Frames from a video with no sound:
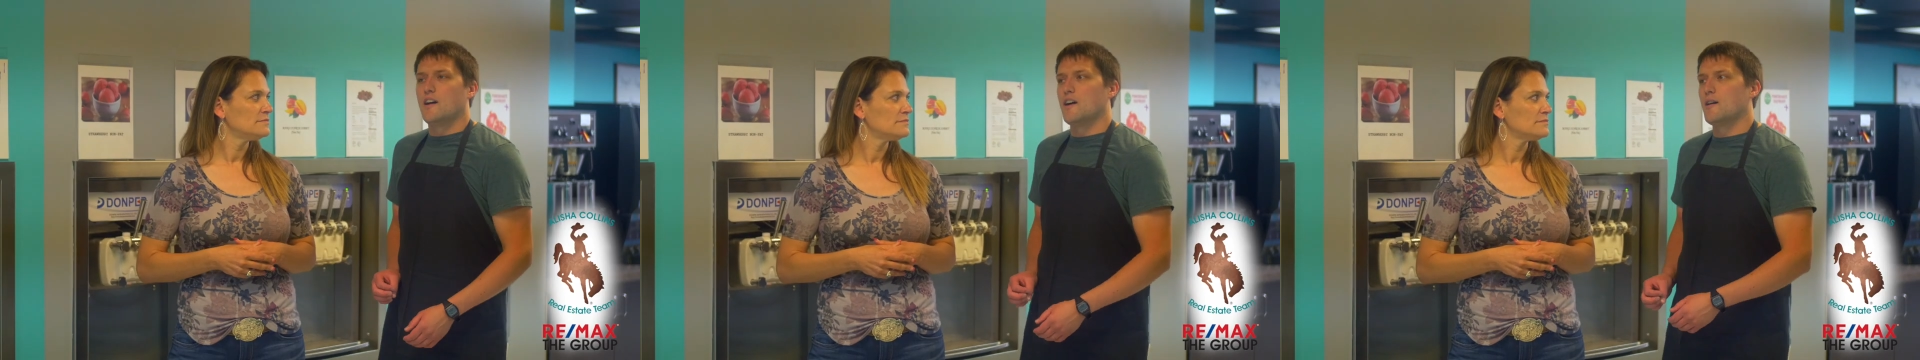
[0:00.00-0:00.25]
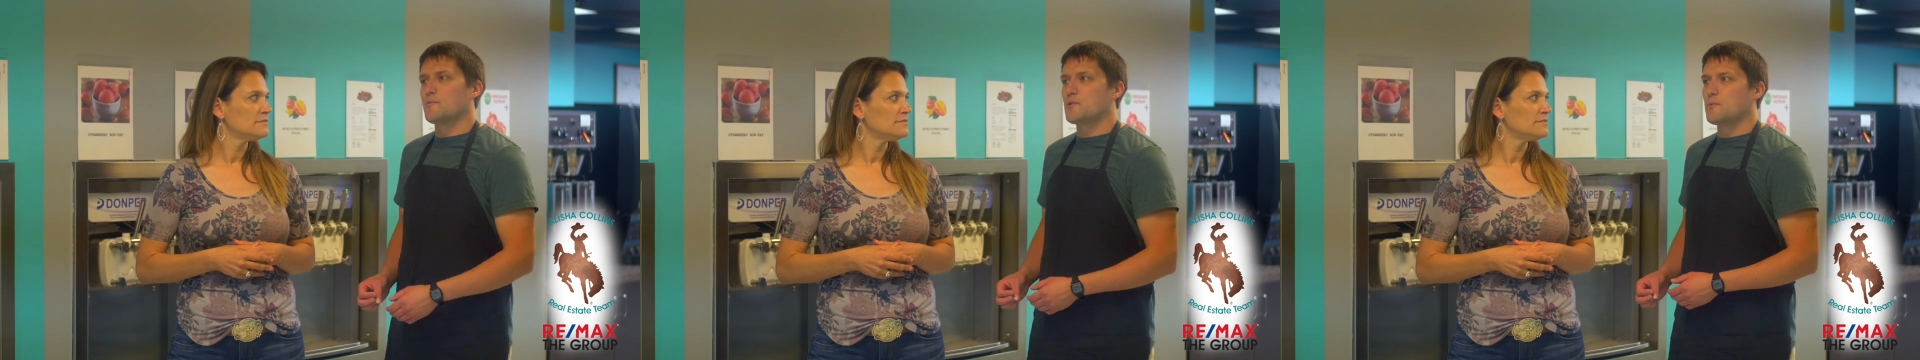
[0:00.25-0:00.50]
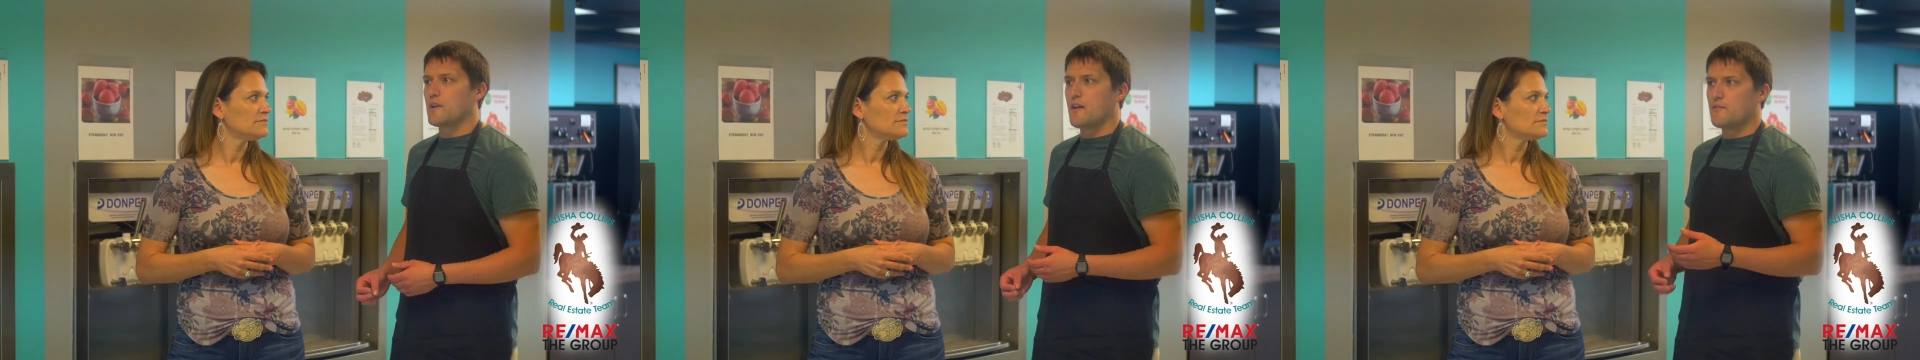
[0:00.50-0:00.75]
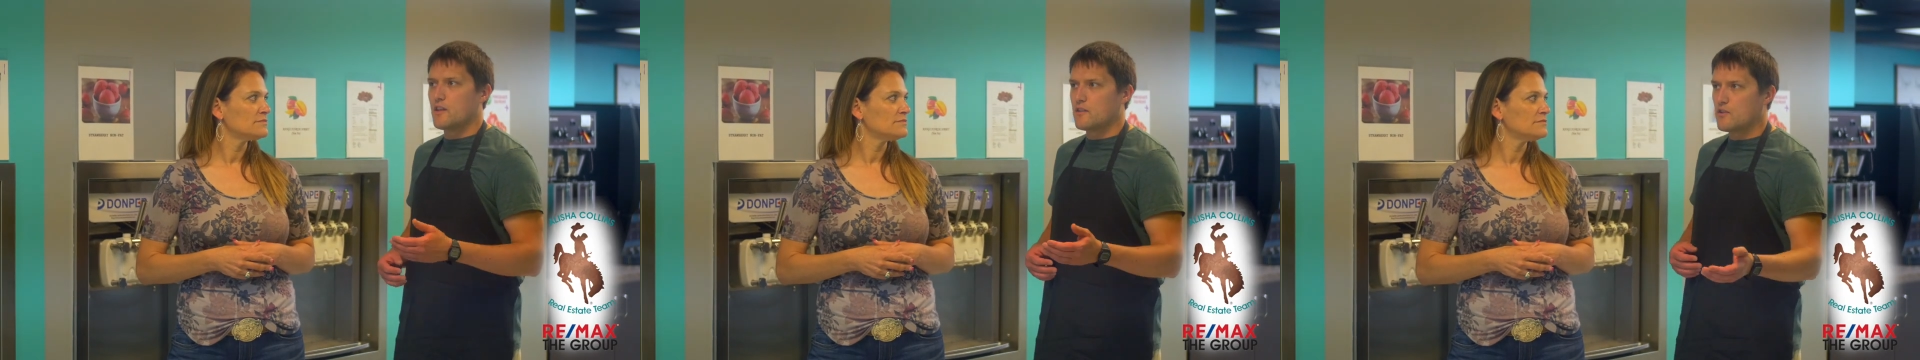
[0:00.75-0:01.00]
Speaker 1: Um, so we
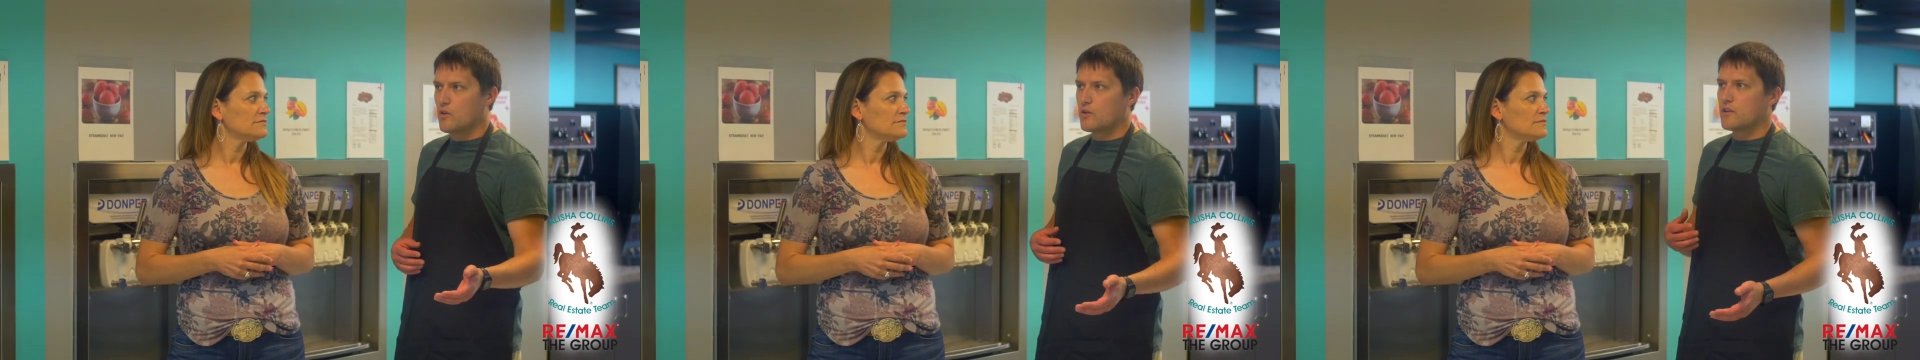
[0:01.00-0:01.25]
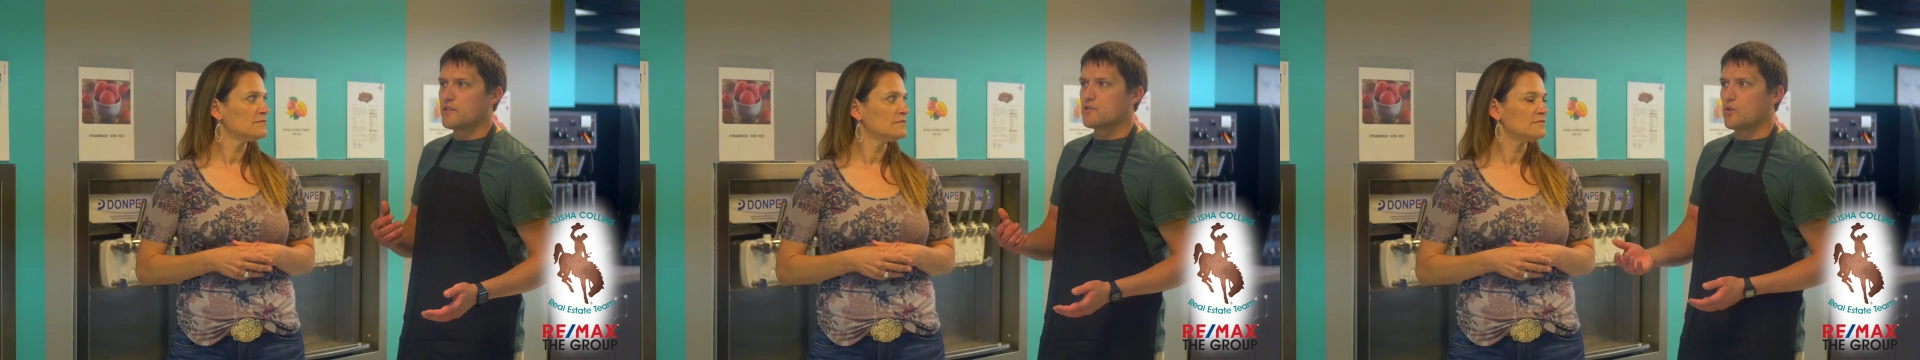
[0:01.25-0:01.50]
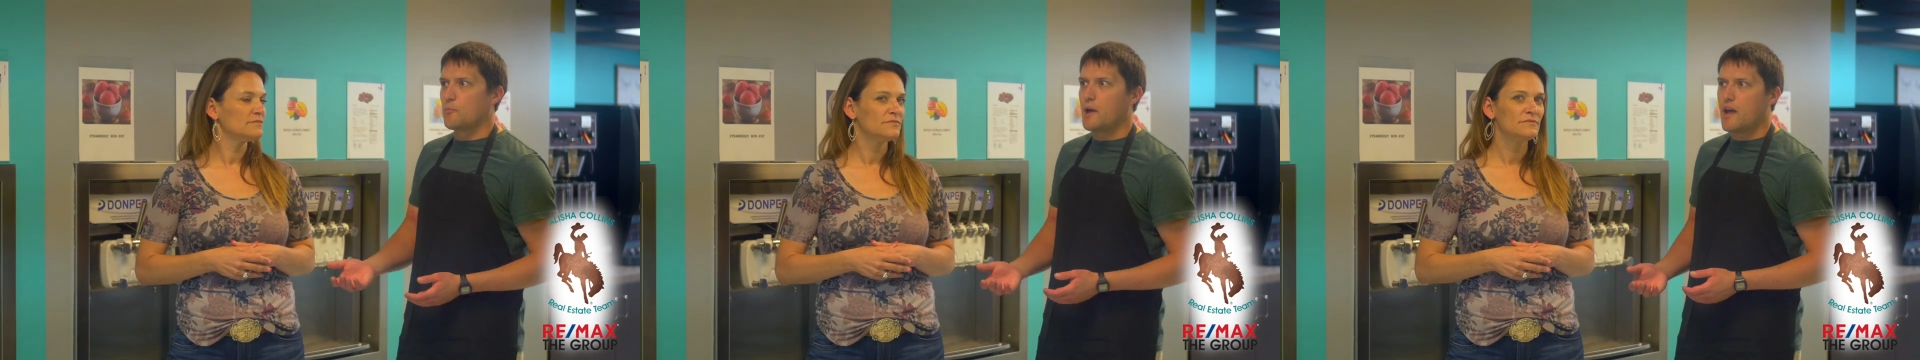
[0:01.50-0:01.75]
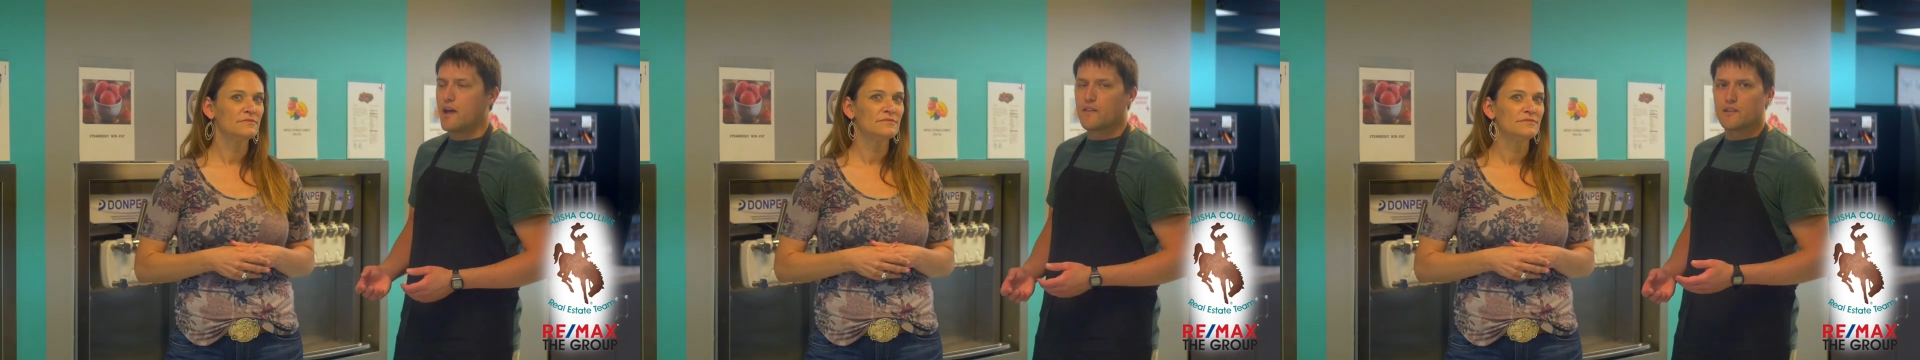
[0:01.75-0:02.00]
have the yogurt
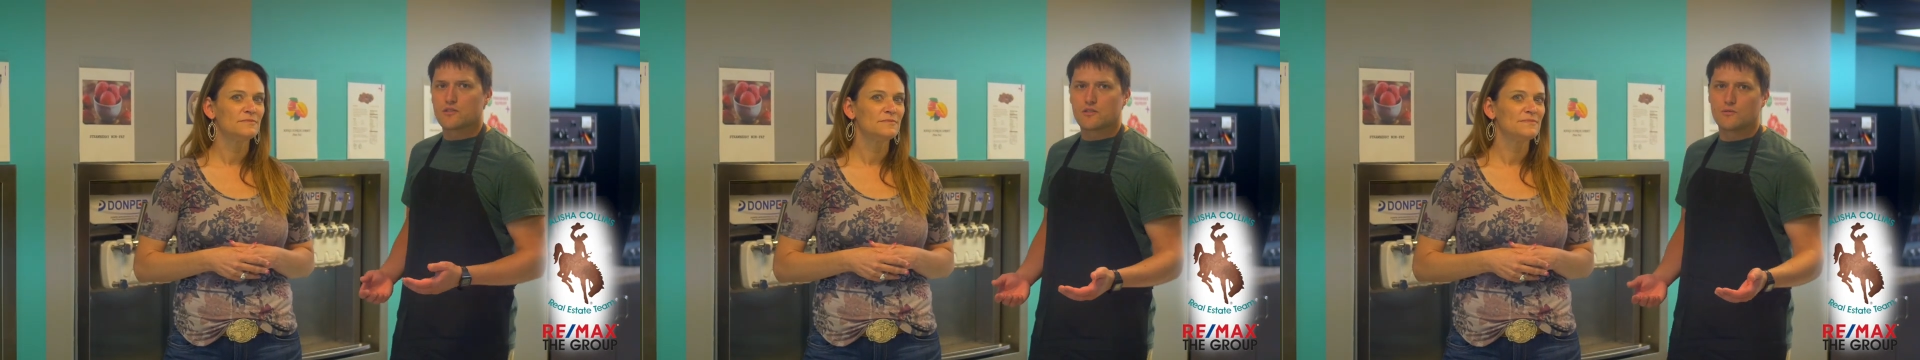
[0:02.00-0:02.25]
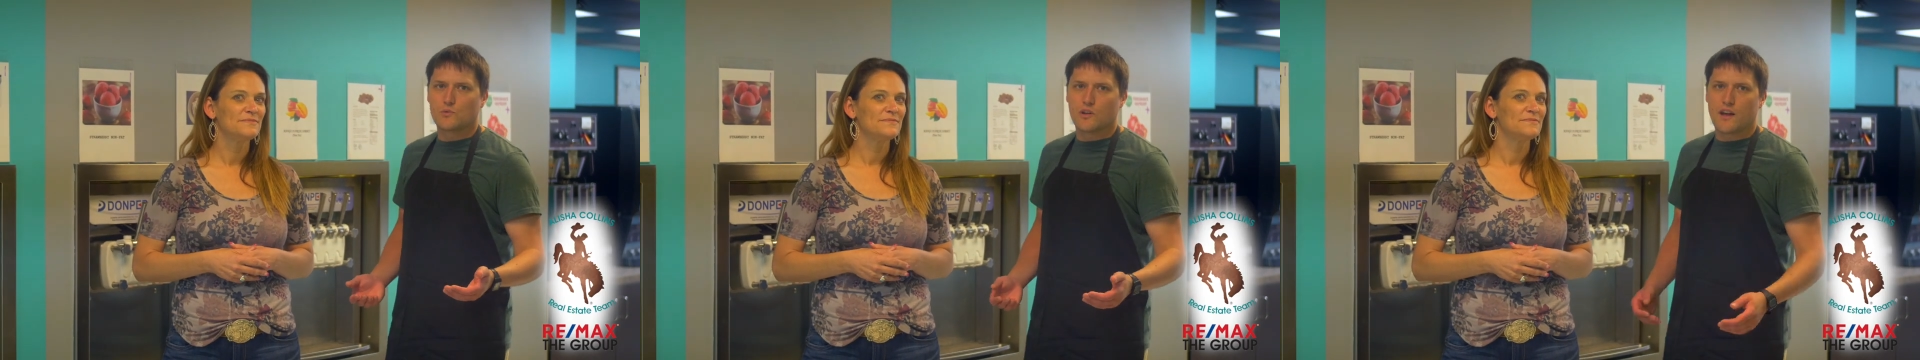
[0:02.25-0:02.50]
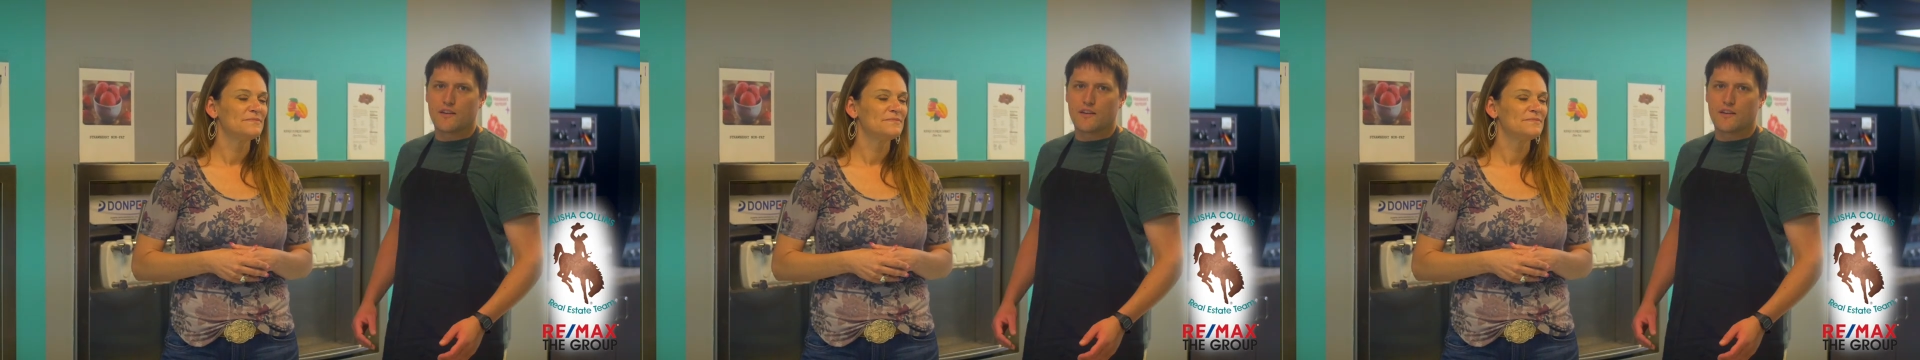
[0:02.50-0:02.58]
sorbet and then soon we'll